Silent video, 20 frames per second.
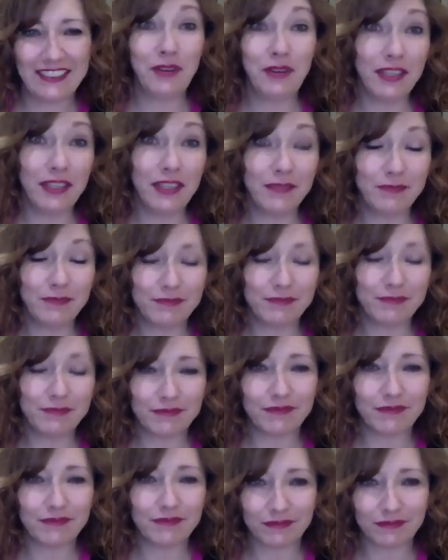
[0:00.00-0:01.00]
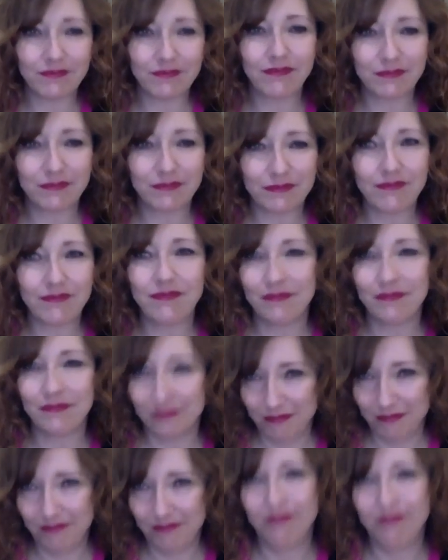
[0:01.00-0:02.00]
have to do that. You got to agree to
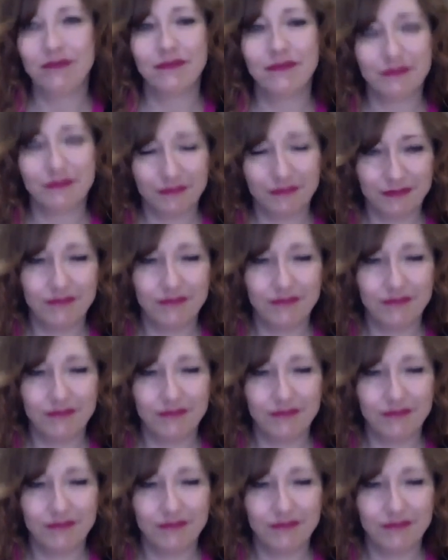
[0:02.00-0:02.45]
coaching. You got to agree to